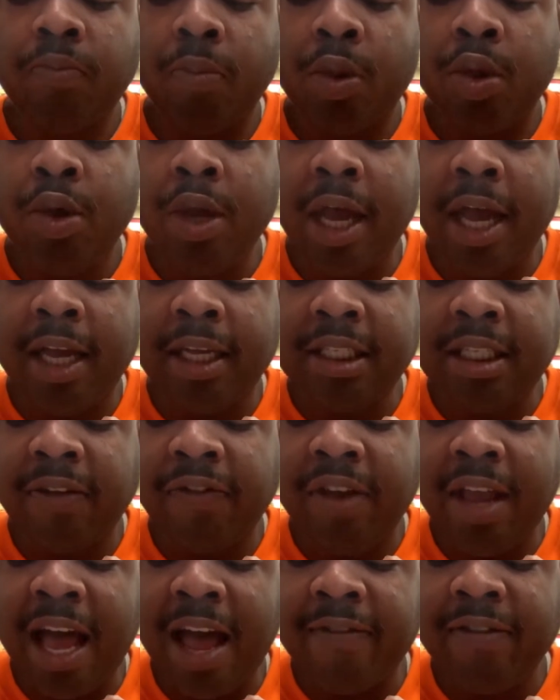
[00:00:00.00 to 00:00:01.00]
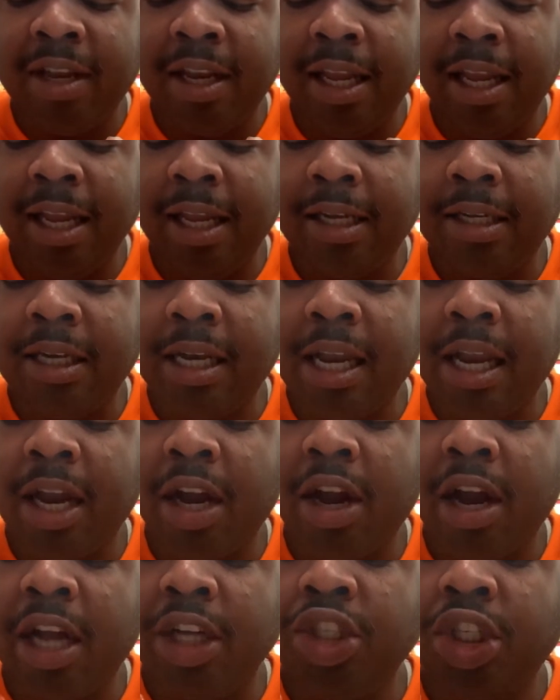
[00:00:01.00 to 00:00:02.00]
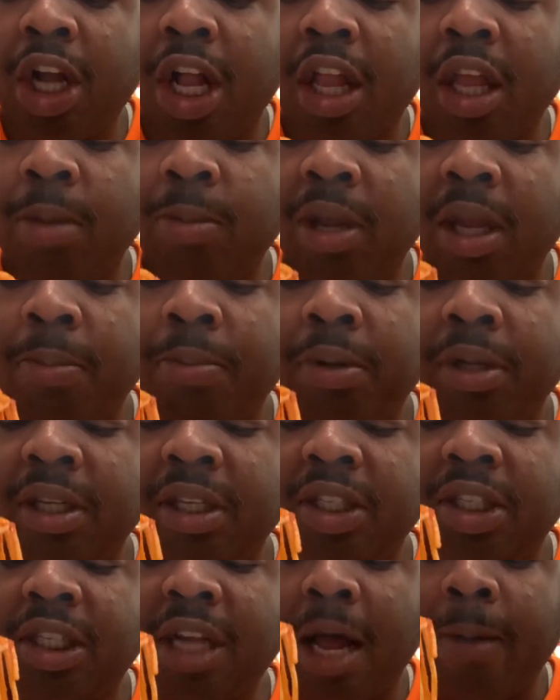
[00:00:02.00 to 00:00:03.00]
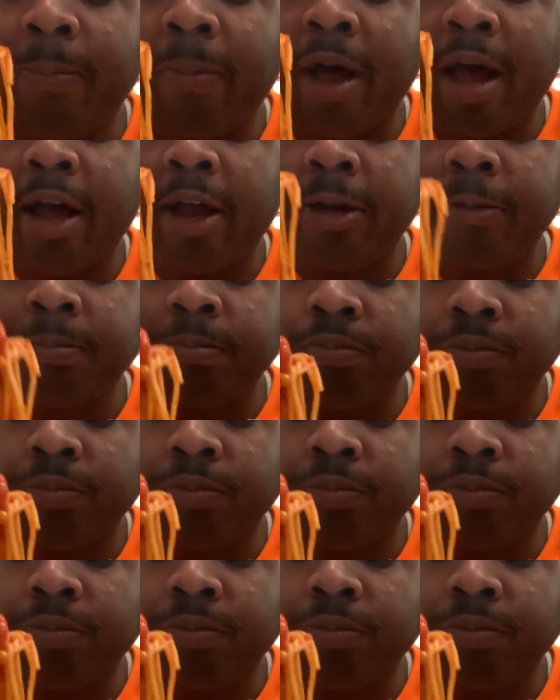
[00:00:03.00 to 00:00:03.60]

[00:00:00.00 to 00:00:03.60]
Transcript: You guys, if you haven't eaten here at Jollibee, please stop by.